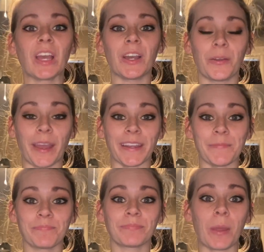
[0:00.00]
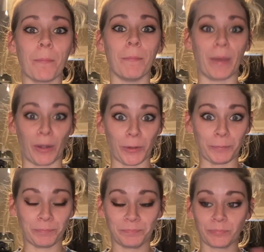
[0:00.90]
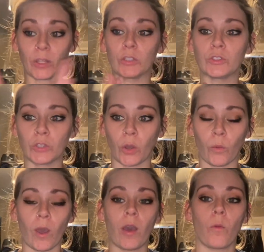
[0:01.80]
Okay, better. So